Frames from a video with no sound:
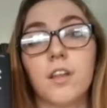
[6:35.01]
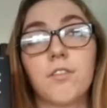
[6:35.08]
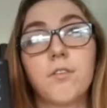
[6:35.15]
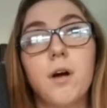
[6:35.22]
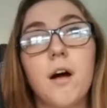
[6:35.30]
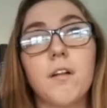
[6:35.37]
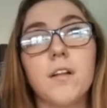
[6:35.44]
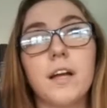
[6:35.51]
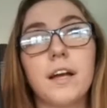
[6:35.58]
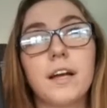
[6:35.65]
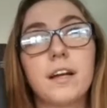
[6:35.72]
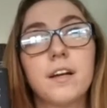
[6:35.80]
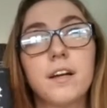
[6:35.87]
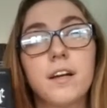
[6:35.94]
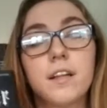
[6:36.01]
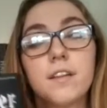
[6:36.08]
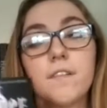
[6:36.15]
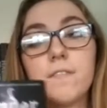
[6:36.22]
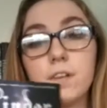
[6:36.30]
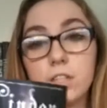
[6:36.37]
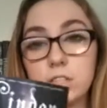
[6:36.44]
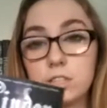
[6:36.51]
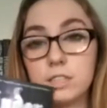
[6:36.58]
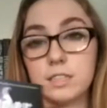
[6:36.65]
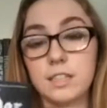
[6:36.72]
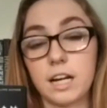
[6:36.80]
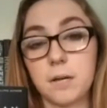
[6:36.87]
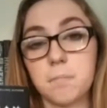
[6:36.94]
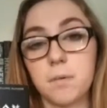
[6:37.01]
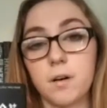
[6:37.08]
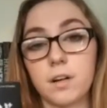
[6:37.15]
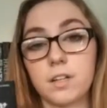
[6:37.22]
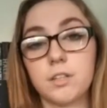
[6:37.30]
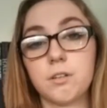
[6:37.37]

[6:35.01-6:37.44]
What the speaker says: throughout, like, the first and second book,